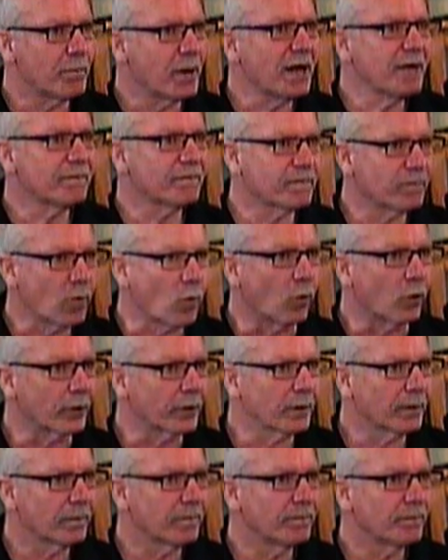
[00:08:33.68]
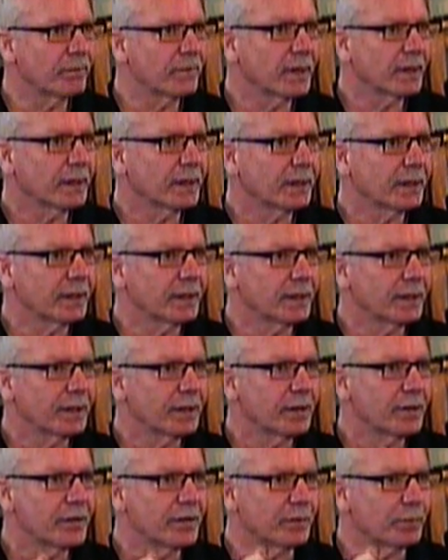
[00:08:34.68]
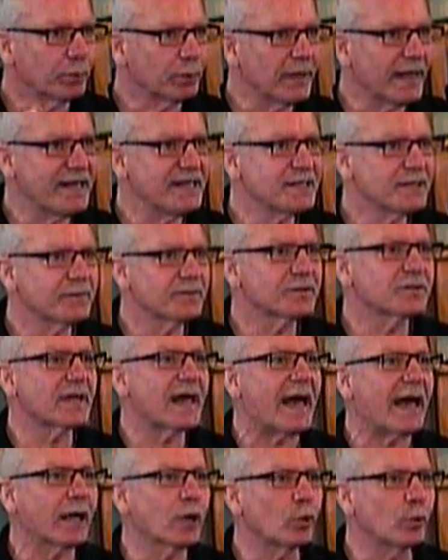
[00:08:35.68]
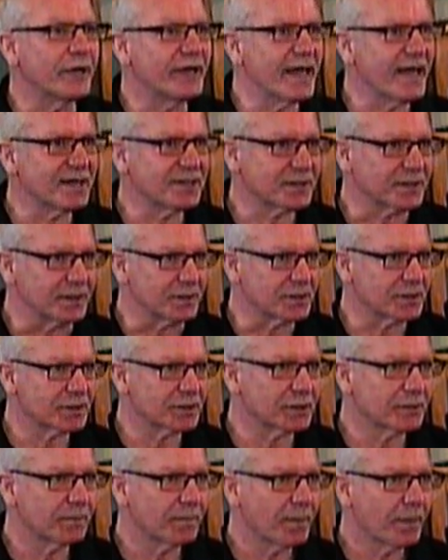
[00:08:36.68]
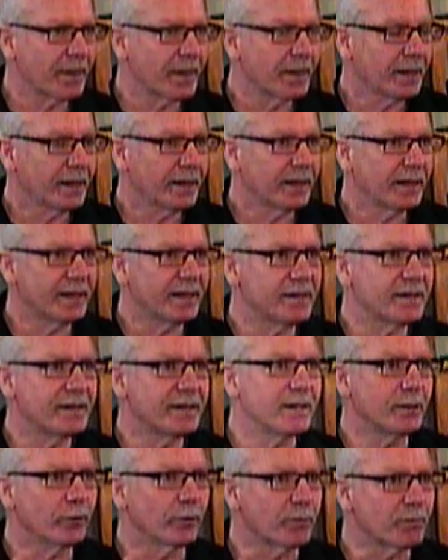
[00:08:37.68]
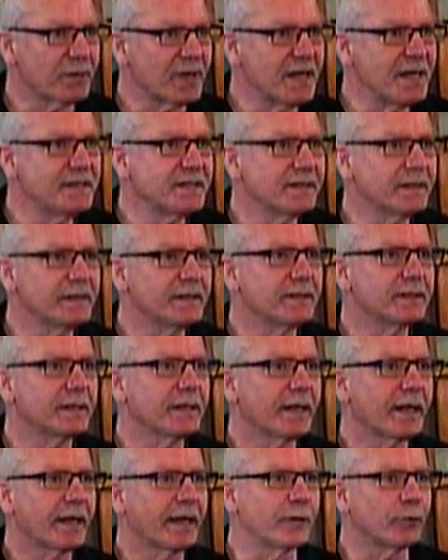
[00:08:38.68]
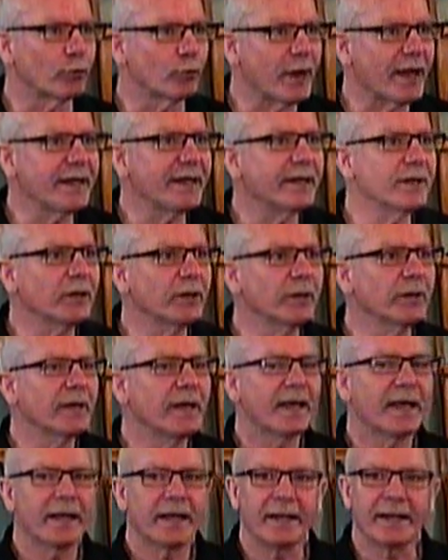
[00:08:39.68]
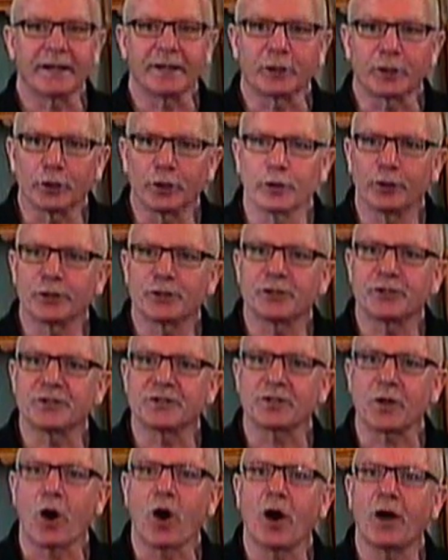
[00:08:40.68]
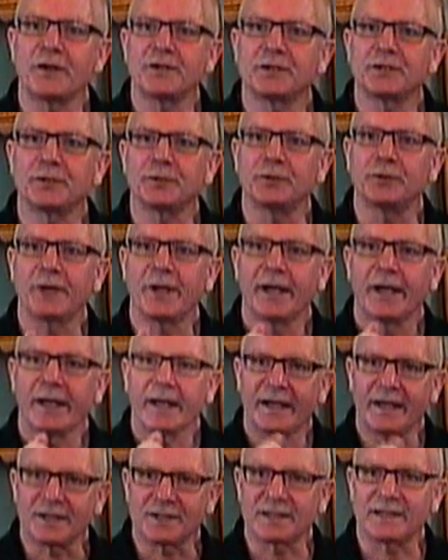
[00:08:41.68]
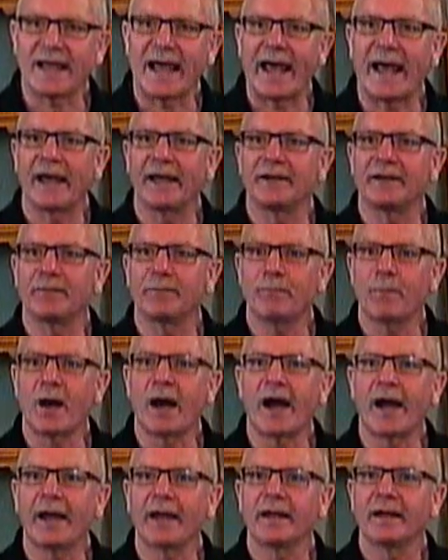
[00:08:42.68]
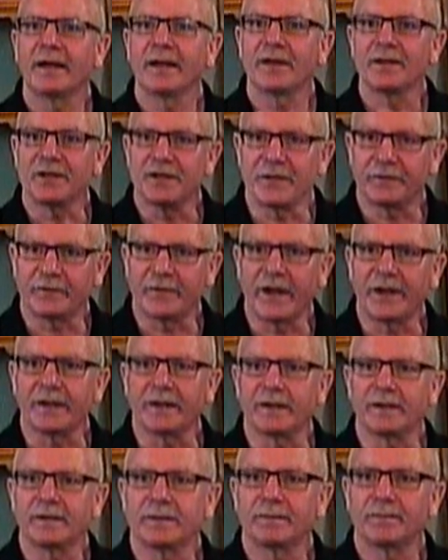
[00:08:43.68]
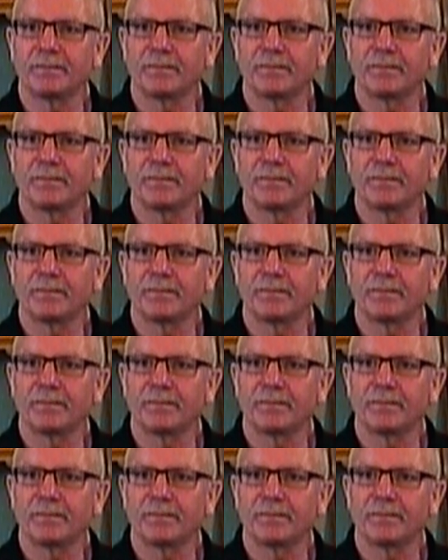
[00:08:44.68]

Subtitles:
but for the plaintiff's acquiescence in the repeated and regular incursions onto his land by the defendant.